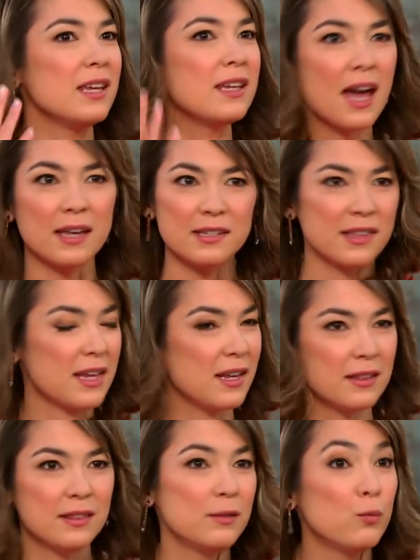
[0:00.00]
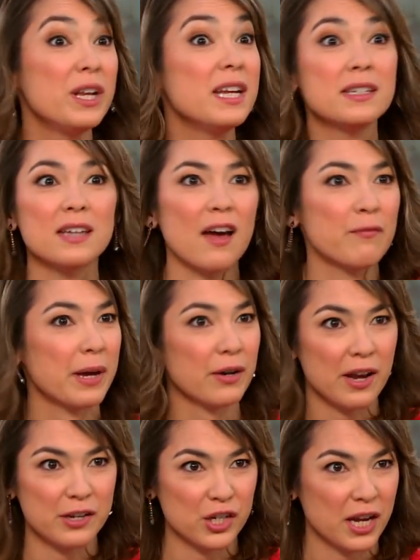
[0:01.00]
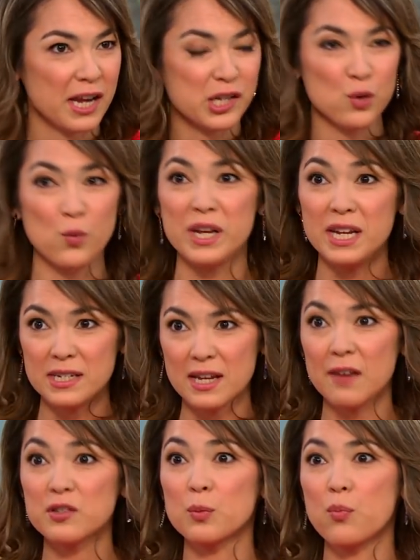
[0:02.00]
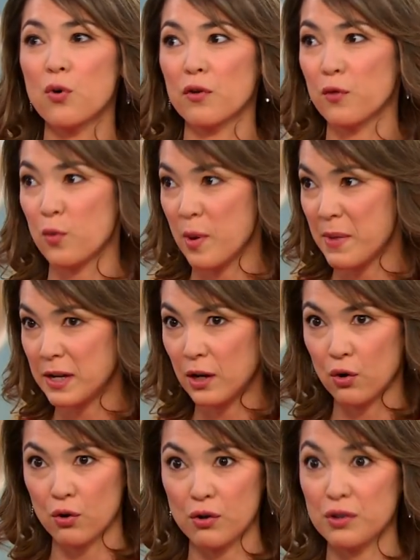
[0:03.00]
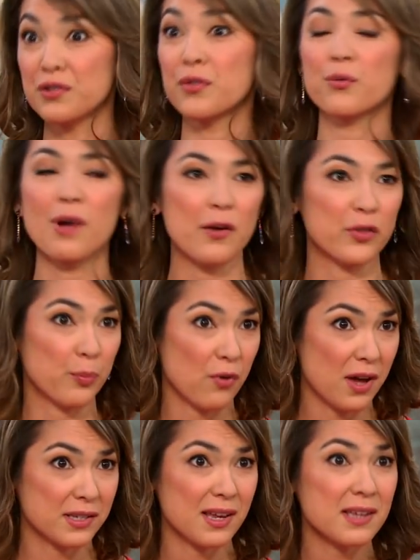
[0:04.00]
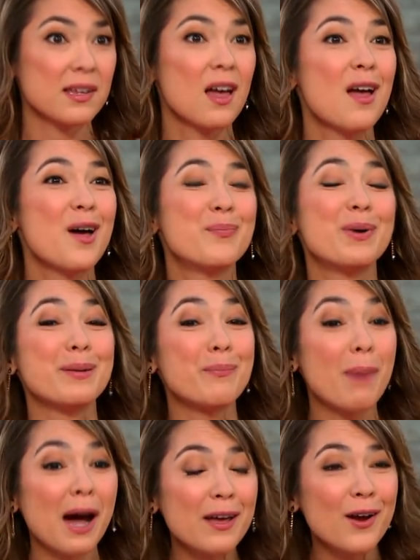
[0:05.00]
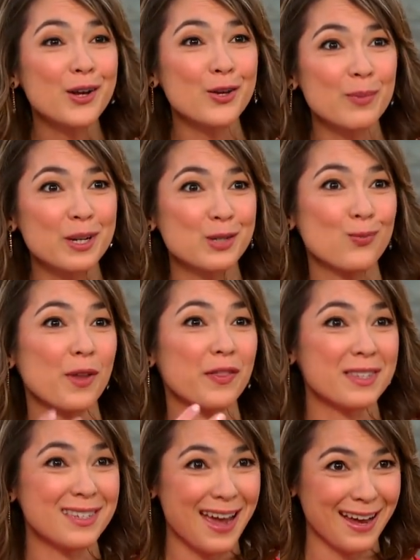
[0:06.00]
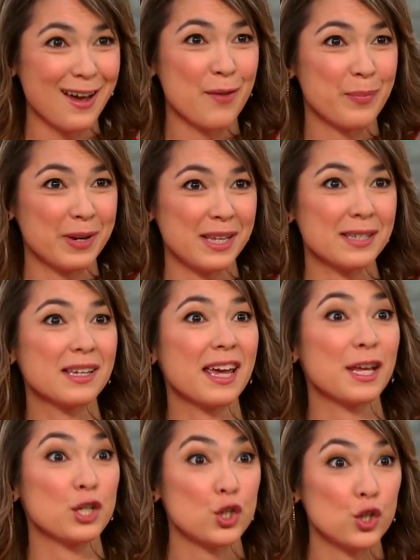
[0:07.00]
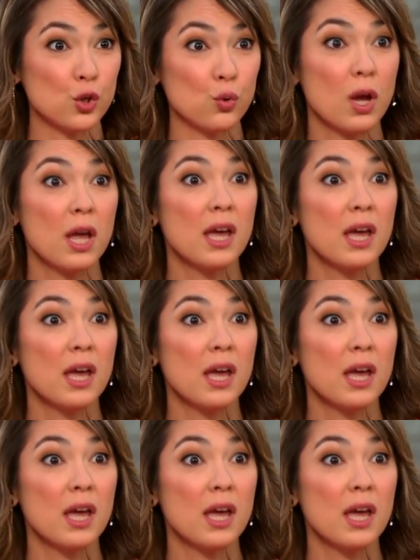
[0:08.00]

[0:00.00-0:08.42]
Yes, they, we need to have better education. We need to have support for women and girls throughout the process. But my argument is what the tech companies can do.